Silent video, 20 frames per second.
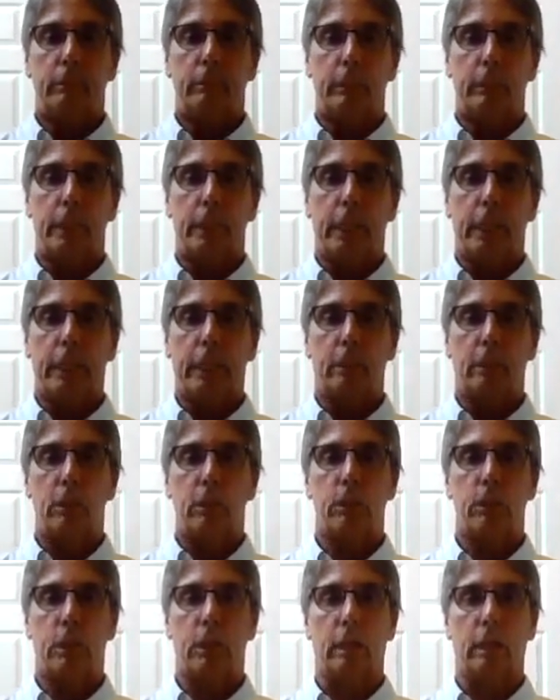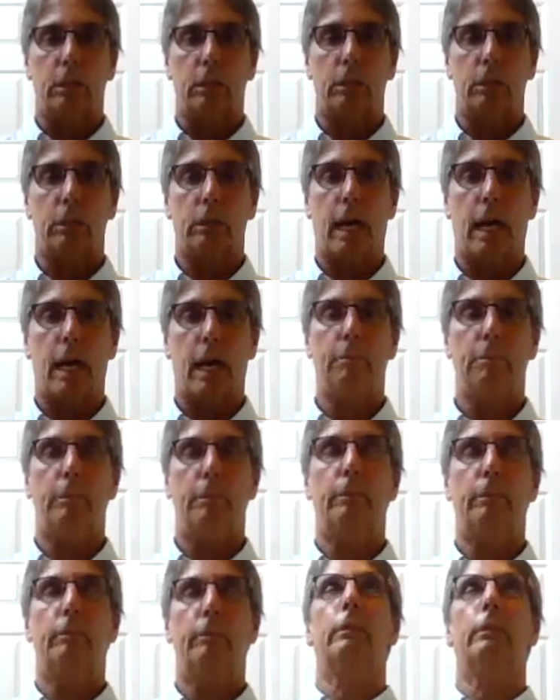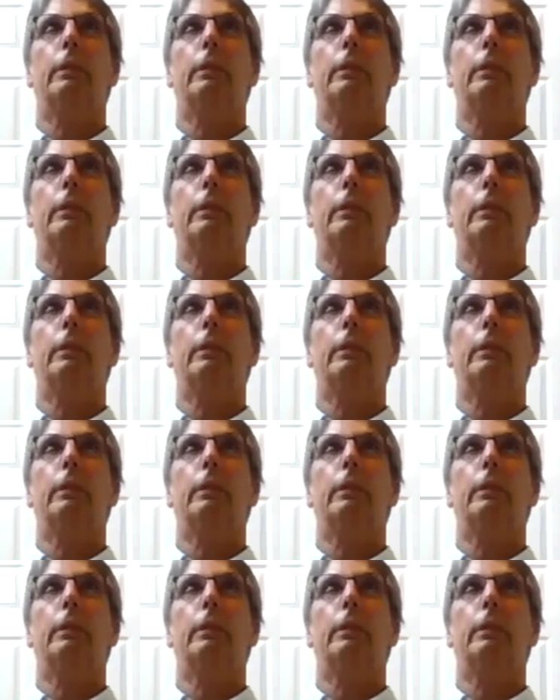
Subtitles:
When you get to center, stop,